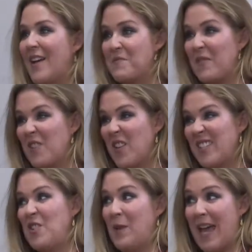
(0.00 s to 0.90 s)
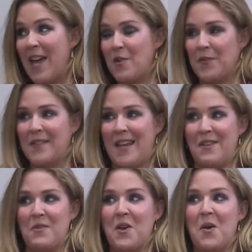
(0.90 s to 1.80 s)
And with flights, you can
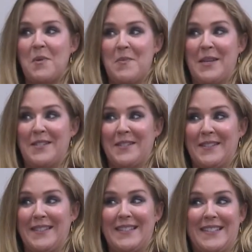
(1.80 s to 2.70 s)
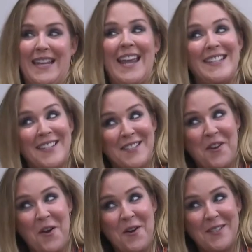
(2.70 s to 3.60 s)
offset your carbon emissions. It does
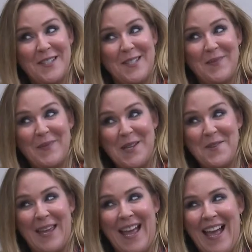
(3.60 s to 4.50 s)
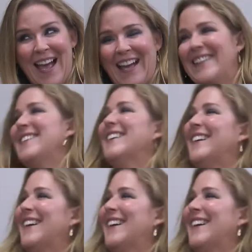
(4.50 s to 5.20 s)
cost, but you can.